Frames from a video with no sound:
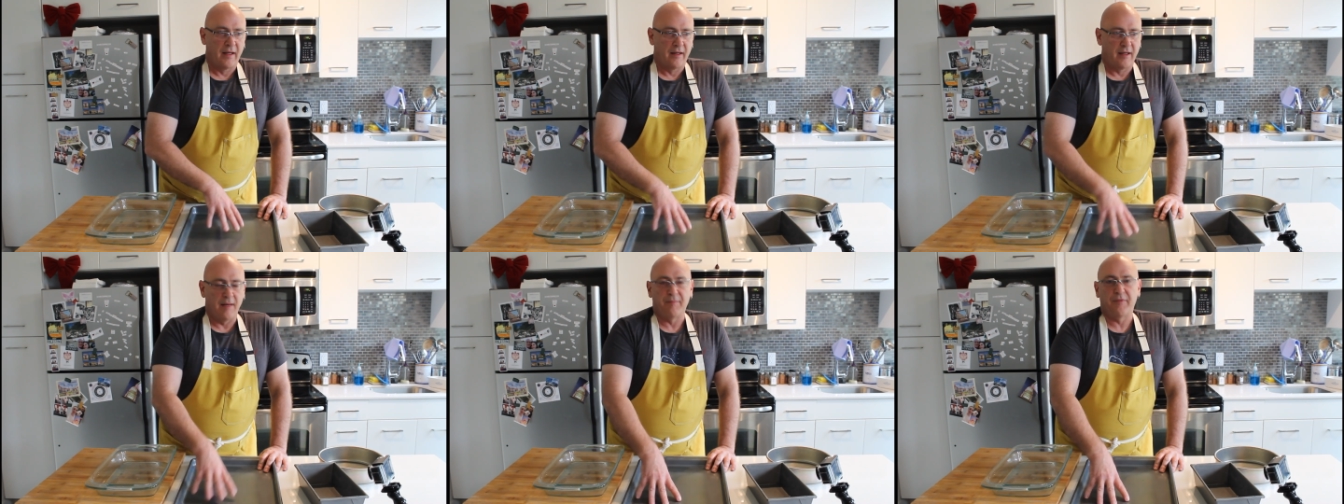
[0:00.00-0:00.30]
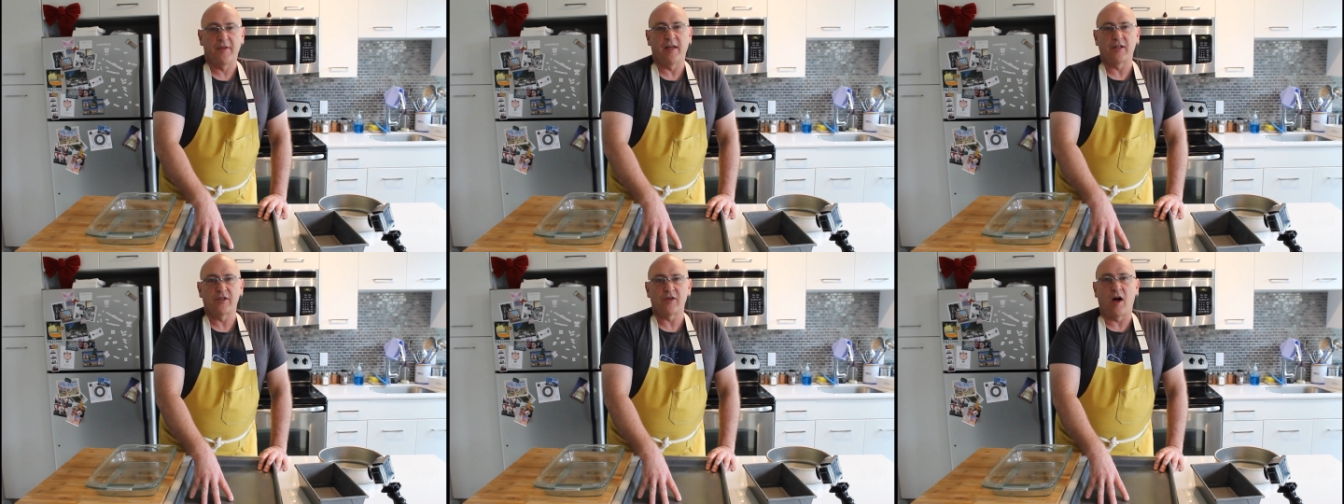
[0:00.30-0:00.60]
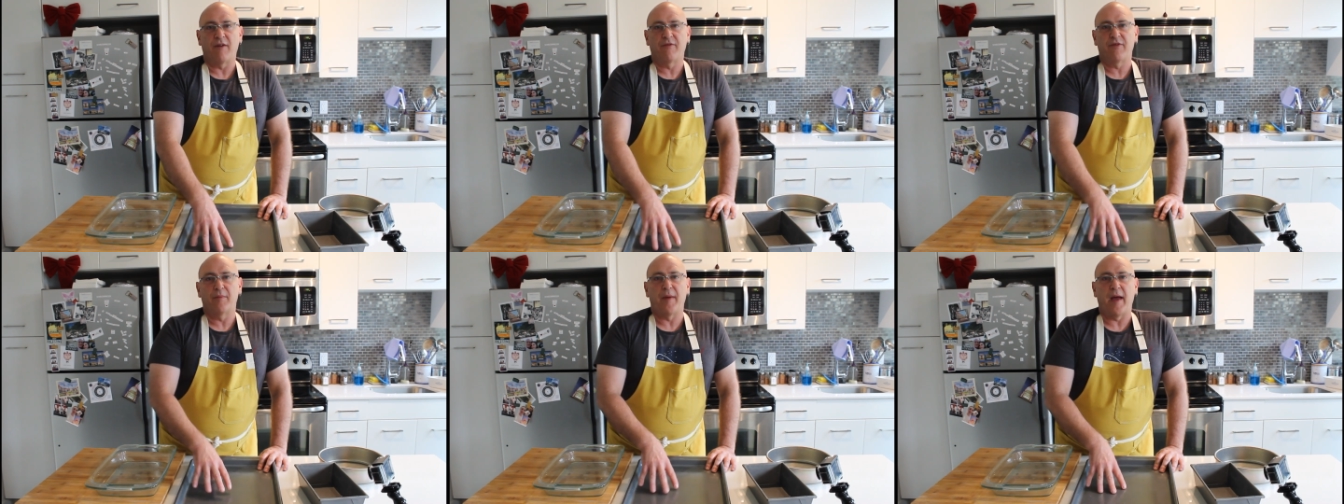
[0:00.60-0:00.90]
keep things
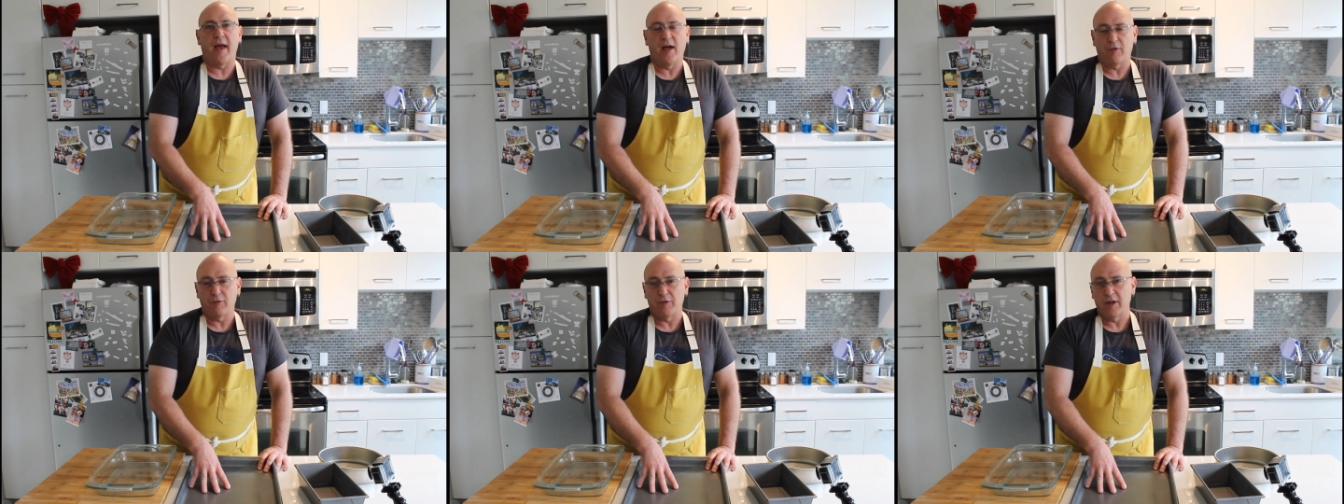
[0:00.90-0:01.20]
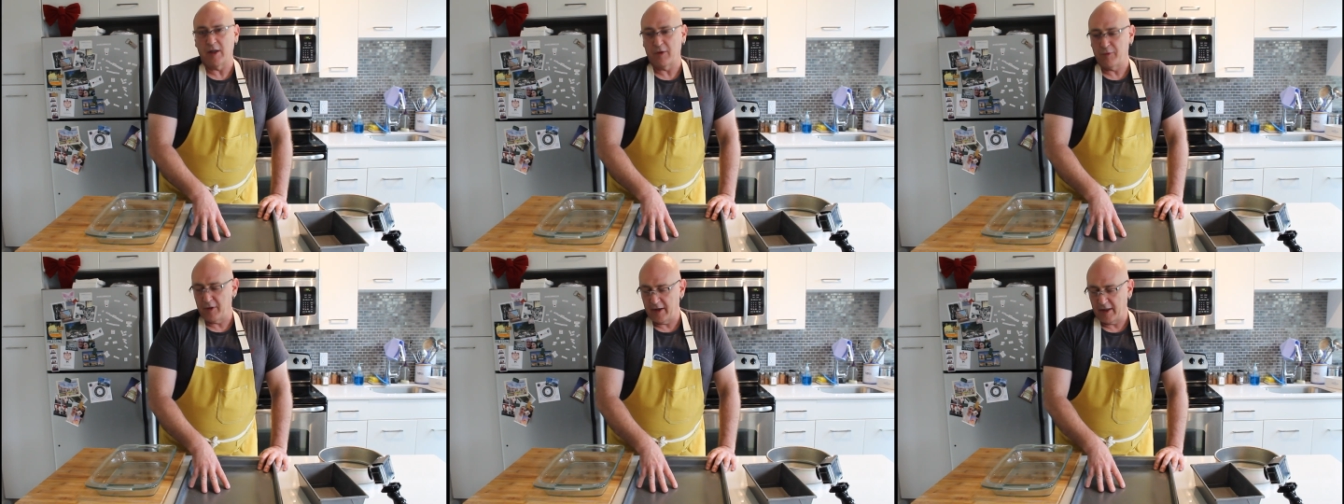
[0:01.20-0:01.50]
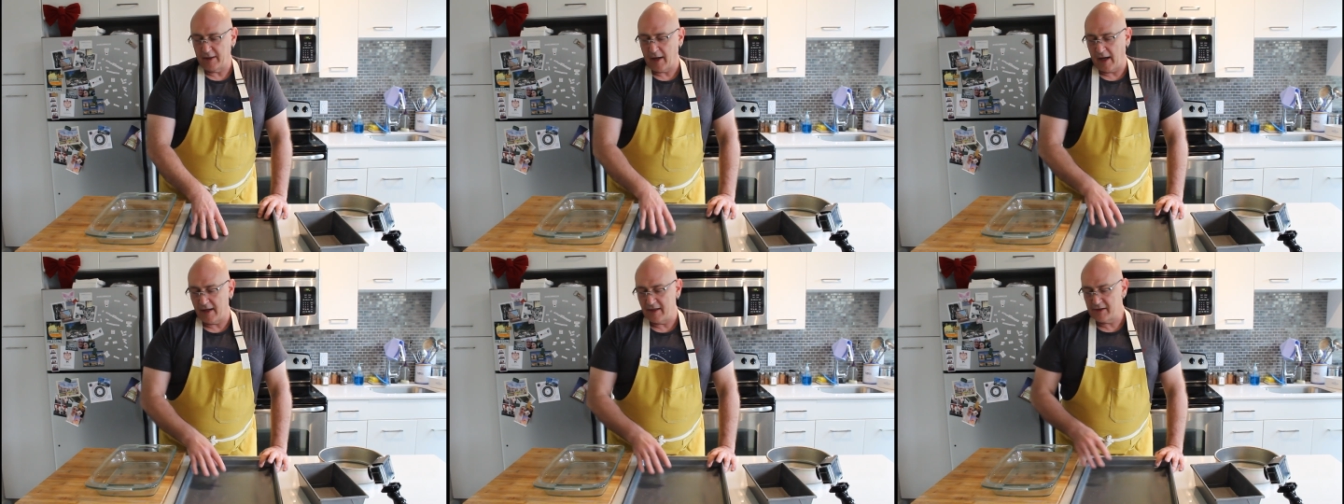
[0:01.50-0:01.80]
off the pan really,
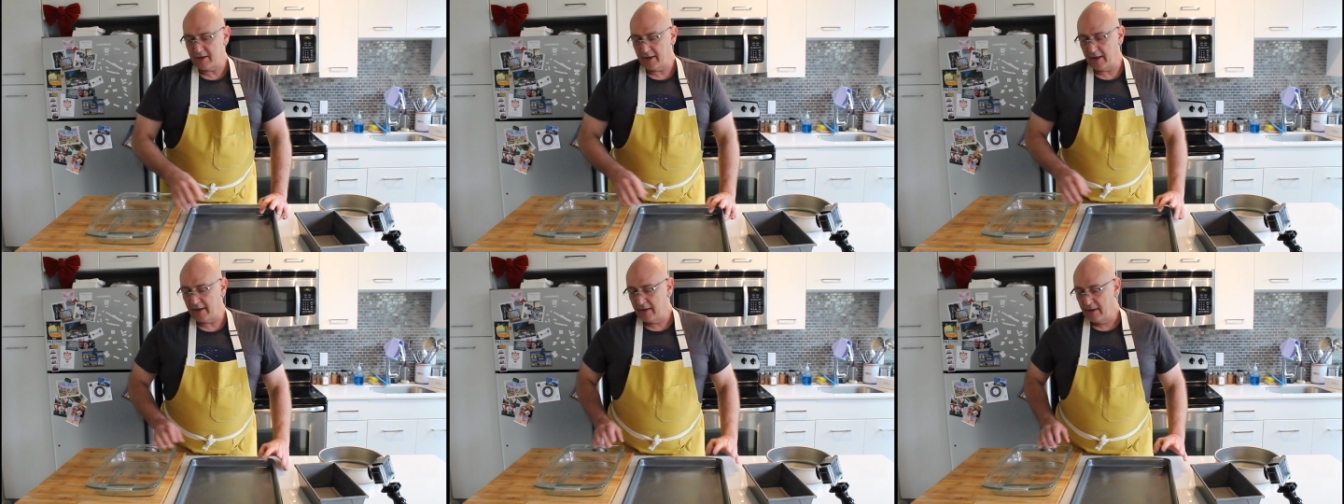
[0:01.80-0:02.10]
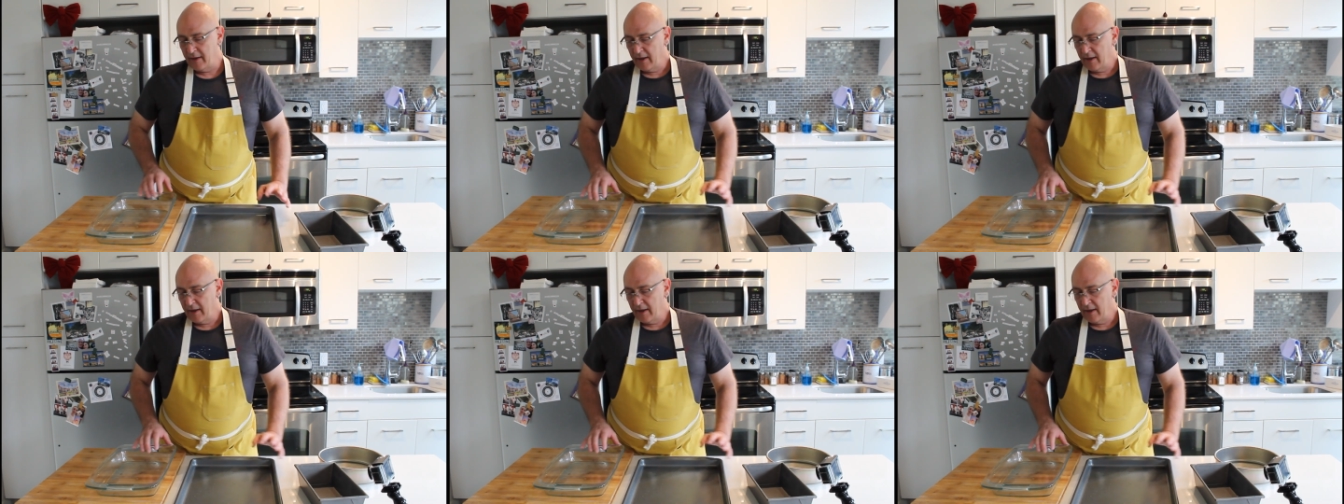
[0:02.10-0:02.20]
really nicely.